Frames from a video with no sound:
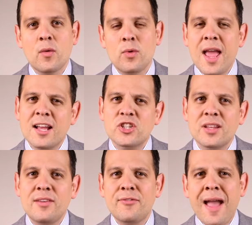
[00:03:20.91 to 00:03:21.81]
we
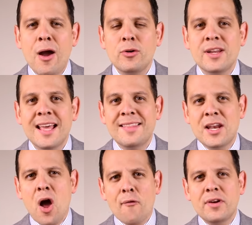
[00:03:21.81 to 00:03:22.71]
actually found
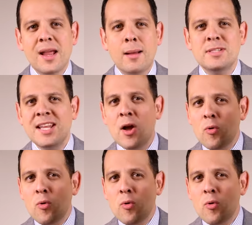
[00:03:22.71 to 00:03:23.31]
that oftentimes they